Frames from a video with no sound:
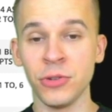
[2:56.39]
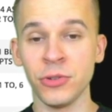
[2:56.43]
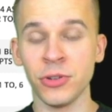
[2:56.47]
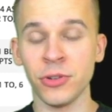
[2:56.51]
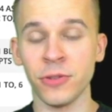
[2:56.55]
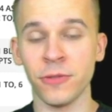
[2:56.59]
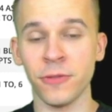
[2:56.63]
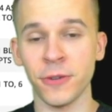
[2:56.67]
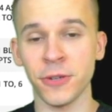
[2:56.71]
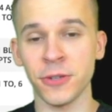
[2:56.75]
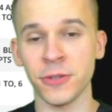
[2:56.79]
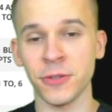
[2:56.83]

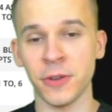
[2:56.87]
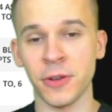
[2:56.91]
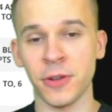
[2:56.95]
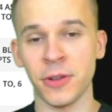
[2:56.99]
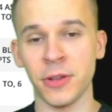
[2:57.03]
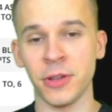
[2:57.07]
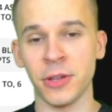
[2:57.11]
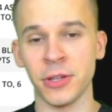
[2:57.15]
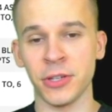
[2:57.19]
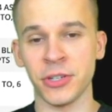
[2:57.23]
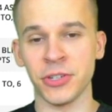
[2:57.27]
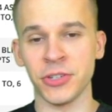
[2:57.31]
So first of
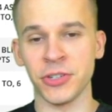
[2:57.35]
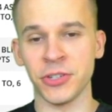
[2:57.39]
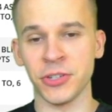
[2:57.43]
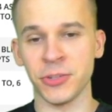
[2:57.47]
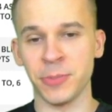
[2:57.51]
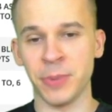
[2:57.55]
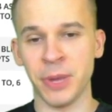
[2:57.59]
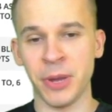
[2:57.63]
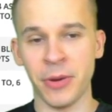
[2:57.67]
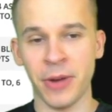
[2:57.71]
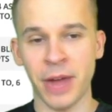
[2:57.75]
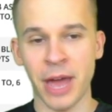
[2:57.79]
all, let's just
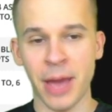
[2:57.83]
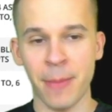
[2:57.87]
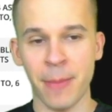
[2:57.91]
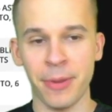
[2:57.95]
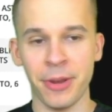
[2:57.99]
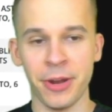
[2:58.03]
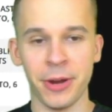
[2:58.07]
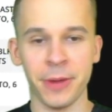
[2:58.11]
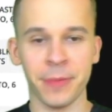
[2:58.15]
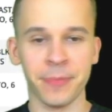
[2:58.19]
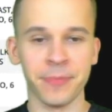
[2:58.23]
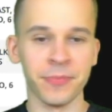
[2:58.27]
explain what
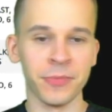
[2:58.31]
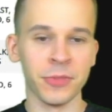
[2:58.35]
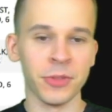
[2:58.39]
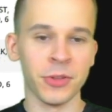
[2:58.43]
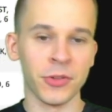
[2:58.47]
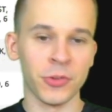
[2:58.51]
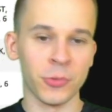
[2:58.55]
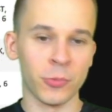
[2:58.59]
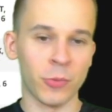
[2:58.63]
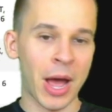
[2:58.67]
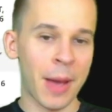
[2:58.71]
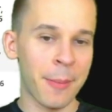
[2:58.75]
happened here.
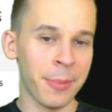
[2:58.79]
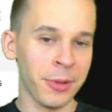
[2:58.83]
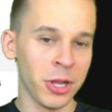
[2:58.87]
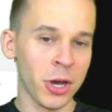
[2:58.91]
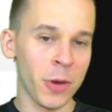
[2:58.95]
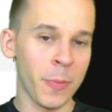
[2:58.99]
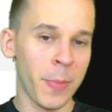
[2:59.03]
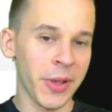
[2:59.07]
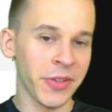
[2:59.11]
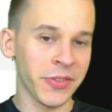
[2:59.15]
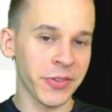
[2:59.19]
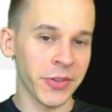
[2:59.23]
Robin
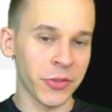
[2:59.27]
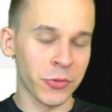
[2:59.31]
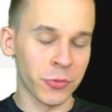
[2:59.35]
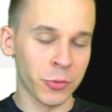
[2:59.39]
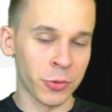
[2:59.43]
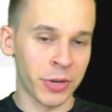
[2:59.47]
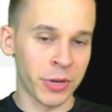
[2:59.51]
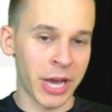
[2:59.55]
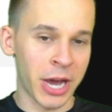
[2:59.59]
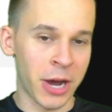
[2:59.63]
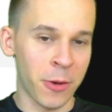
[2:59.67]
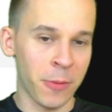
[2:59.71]
Lopez gets
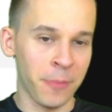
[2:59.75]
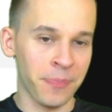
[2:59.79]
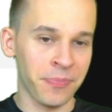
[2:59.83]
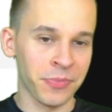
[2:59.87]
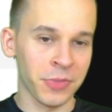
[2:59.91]
ruled out.